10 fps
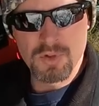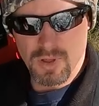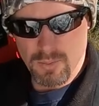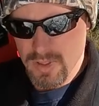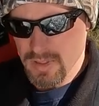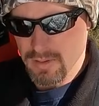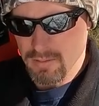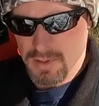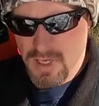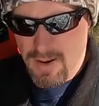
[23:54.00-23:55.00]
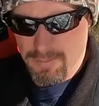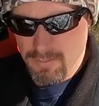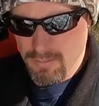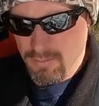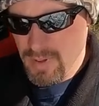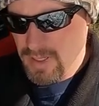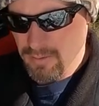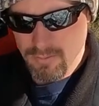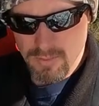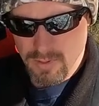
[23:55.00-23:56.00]
some reason stop
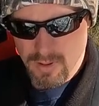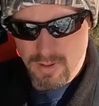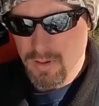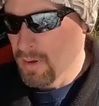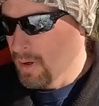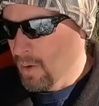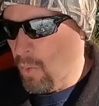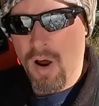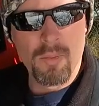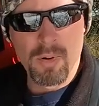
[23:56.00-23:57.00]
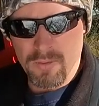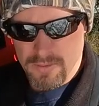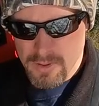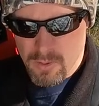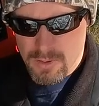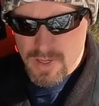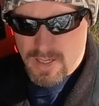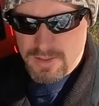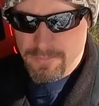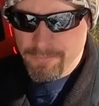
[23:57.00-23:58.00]
being waterproof on the
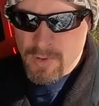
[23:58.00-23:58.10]
Gore-Tex.